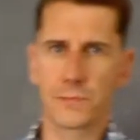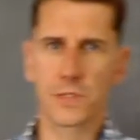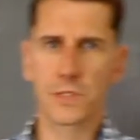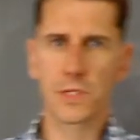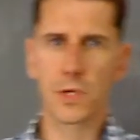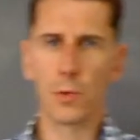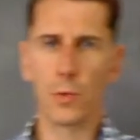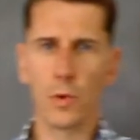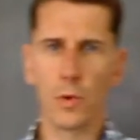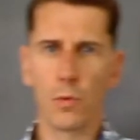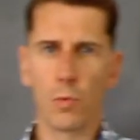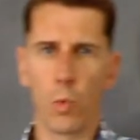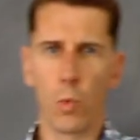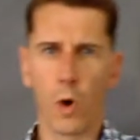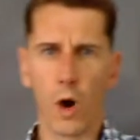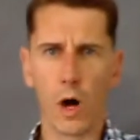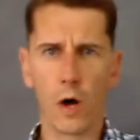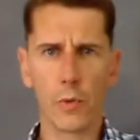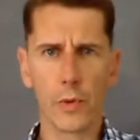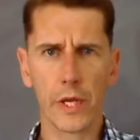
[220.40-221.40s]
So
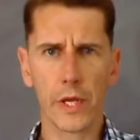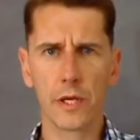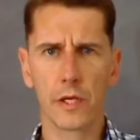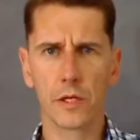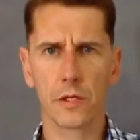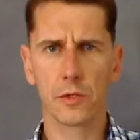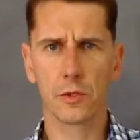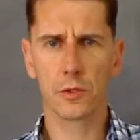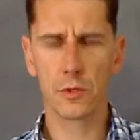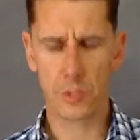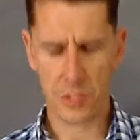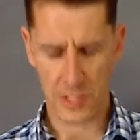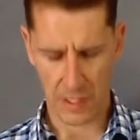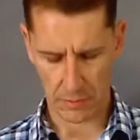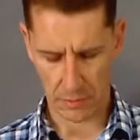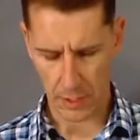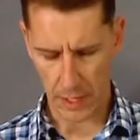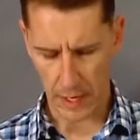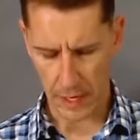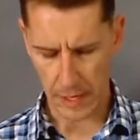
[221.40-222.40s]
while we're going to do
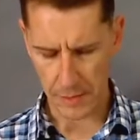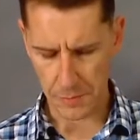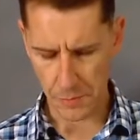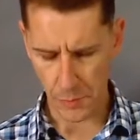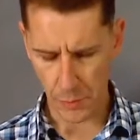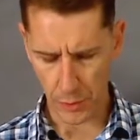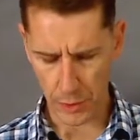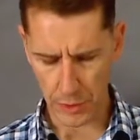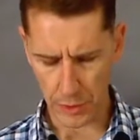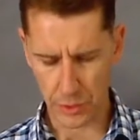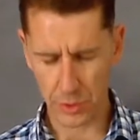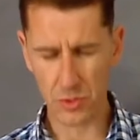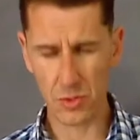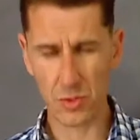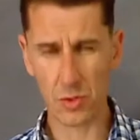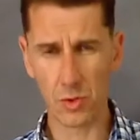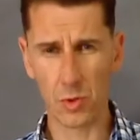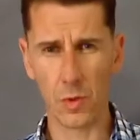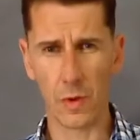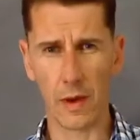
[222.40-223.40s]
chapter
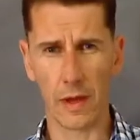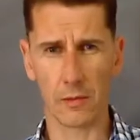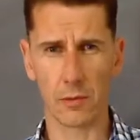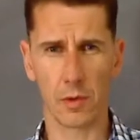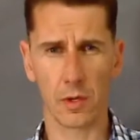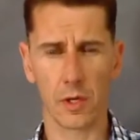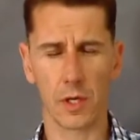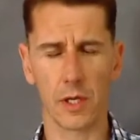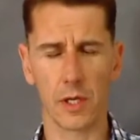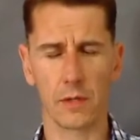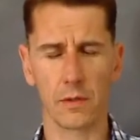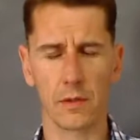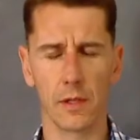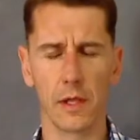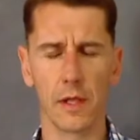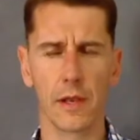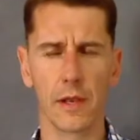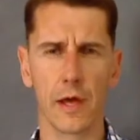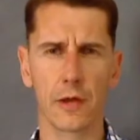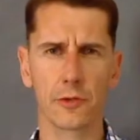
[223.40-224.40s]
8.2 and we're going to
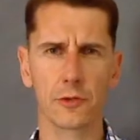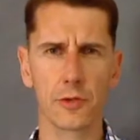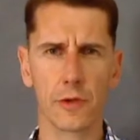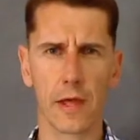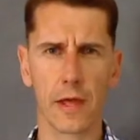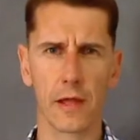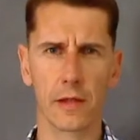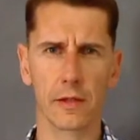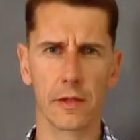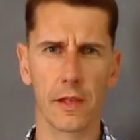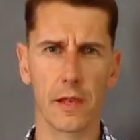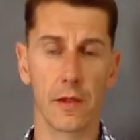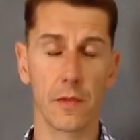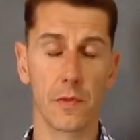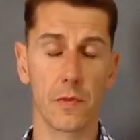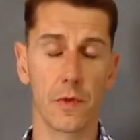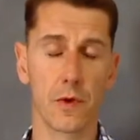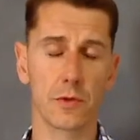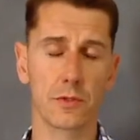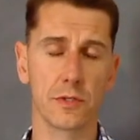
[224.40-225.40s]
learn how to
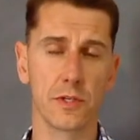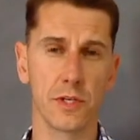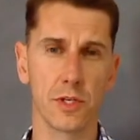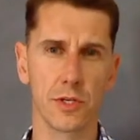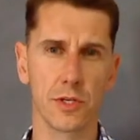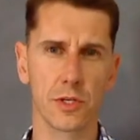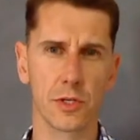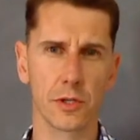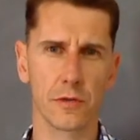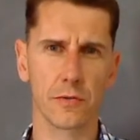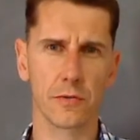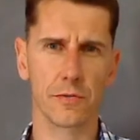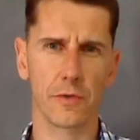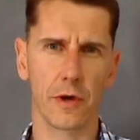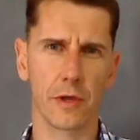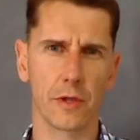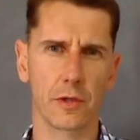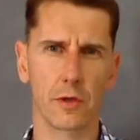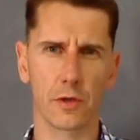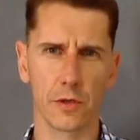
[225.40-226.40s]
calculate those initial and
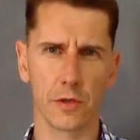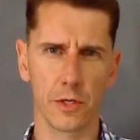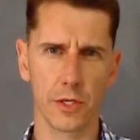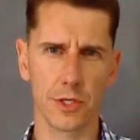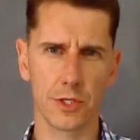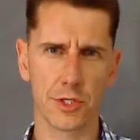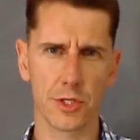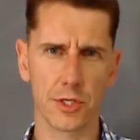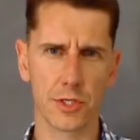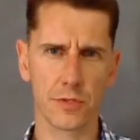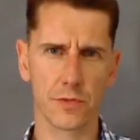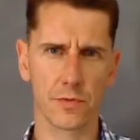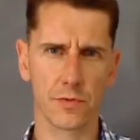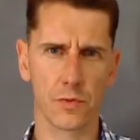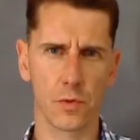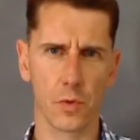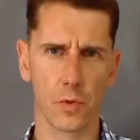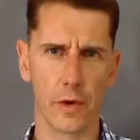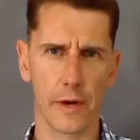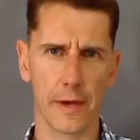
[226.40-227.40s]
final conditions
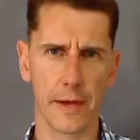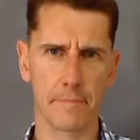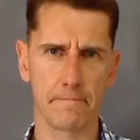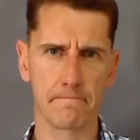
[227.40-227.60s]
for